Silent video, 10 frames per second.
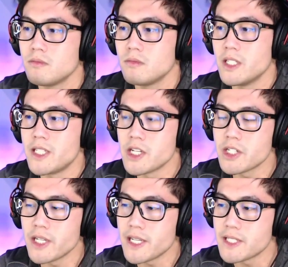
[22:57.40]

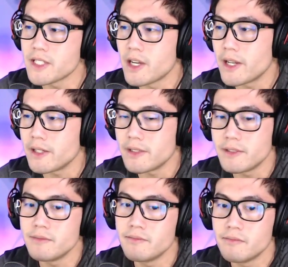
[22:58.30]
Essentially his son,
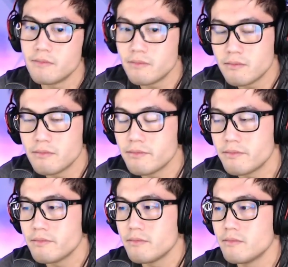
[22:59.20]

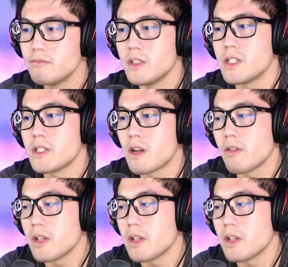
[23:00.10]
which is not really a